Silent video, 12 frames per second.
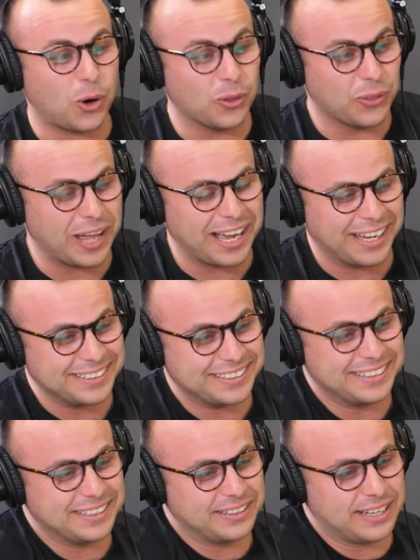on that,
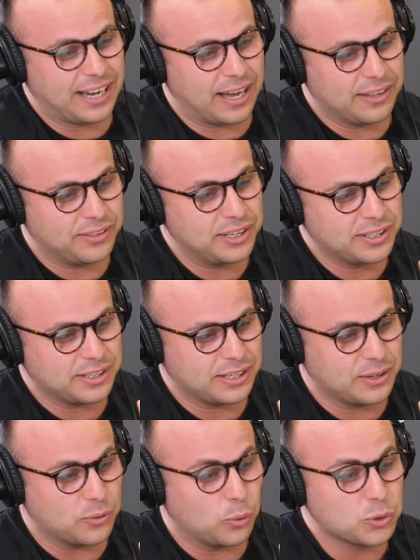I think it,
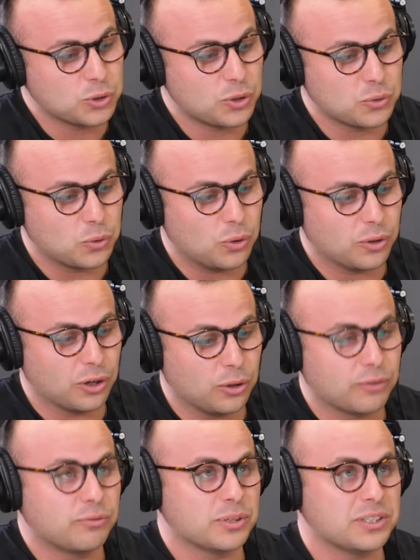it also taught a
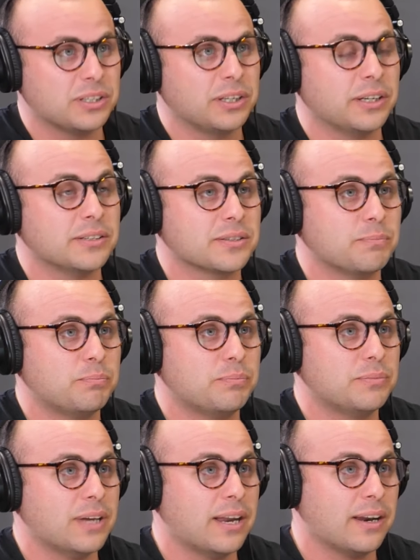lot of resilience
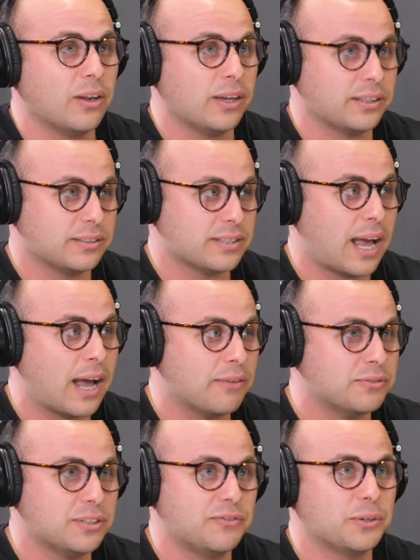and like to
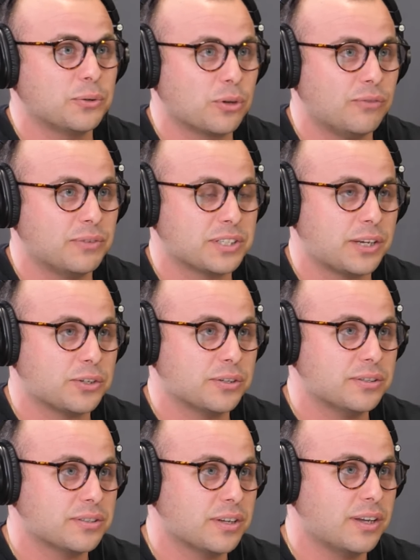have difficult
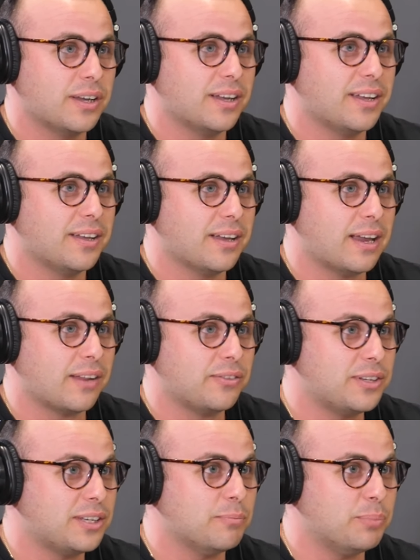conversations. And I
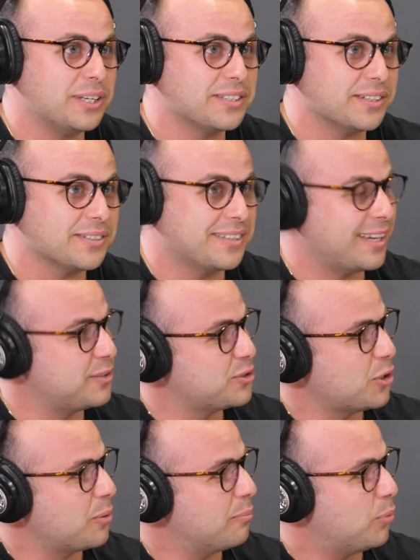think in business, that is
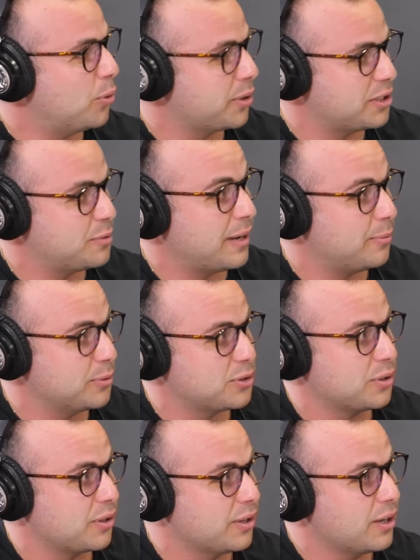so important, to be able
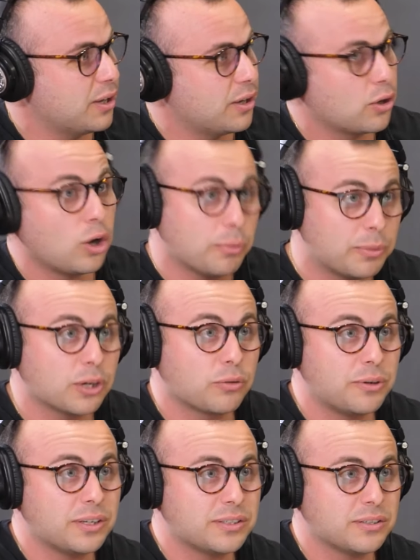to cop a bit of
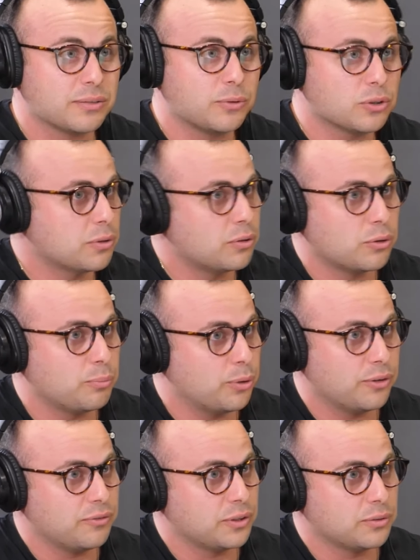criticism, because we're not all
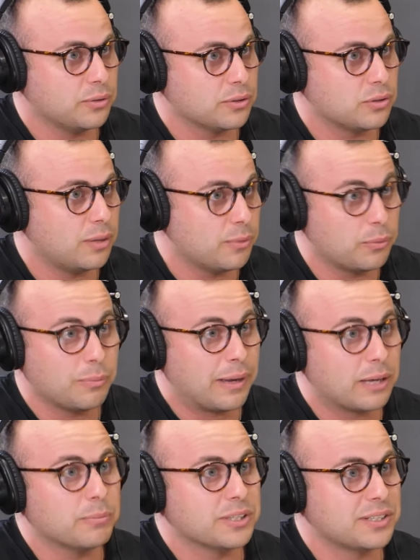perfect all the time and we
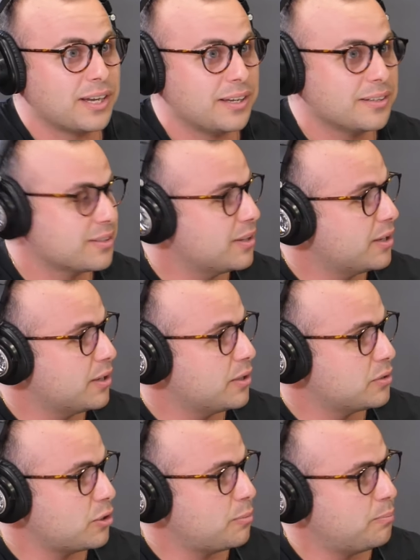make mistakes.
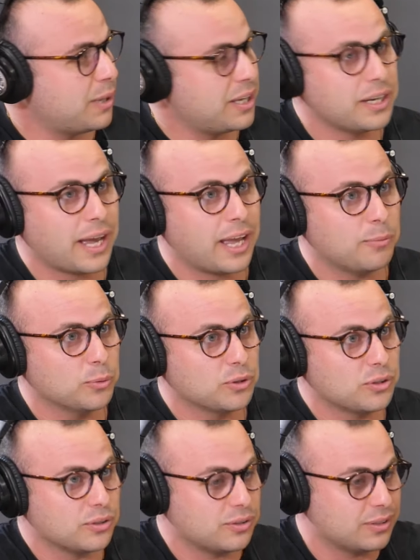So being able
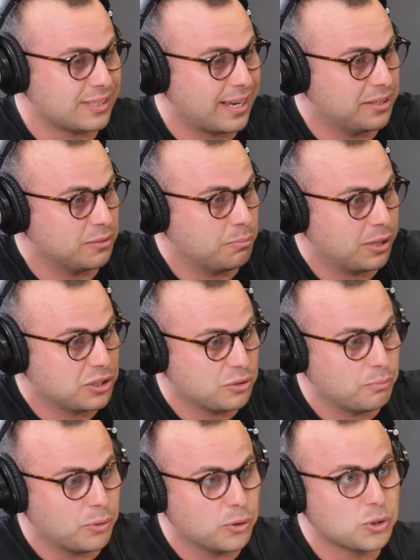to take as much
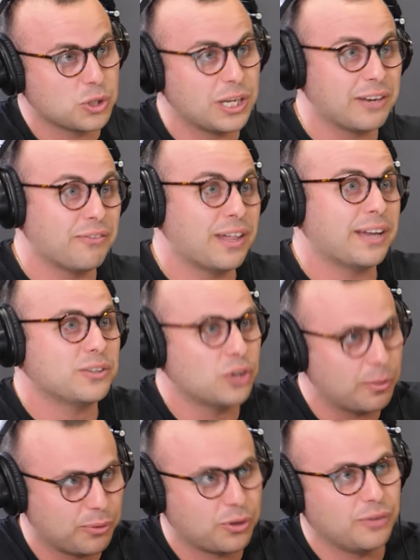emotion out of that
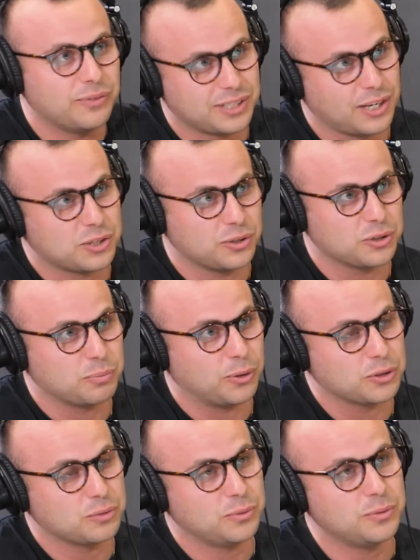type of conversation as
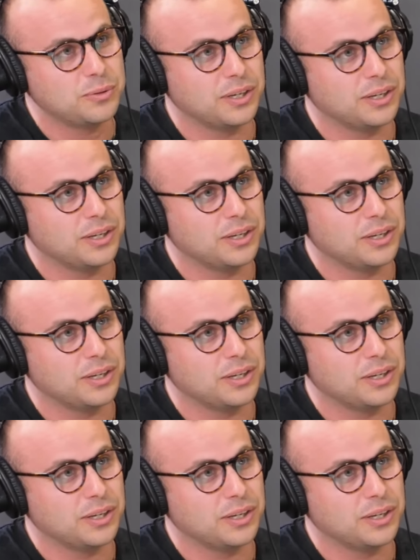possible